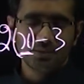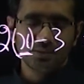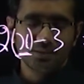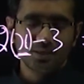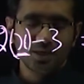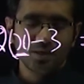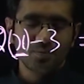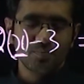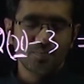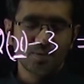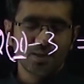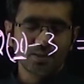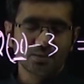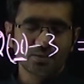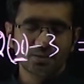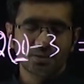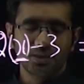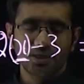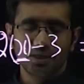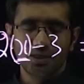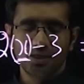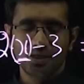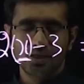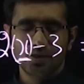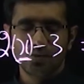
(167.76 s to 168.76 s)
3 and plus
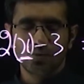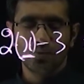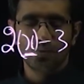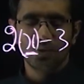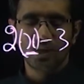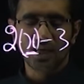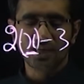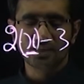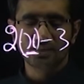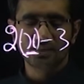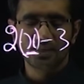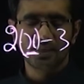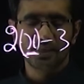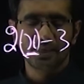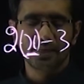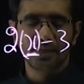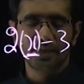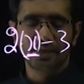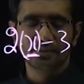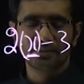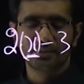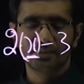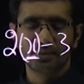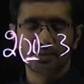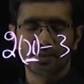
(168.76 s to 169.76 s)
3 would actually
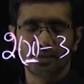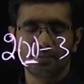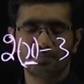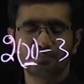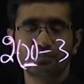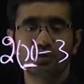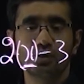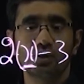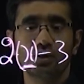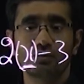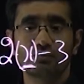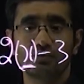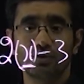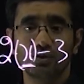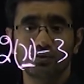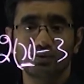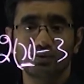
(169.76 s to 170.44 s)
cancel up to give you a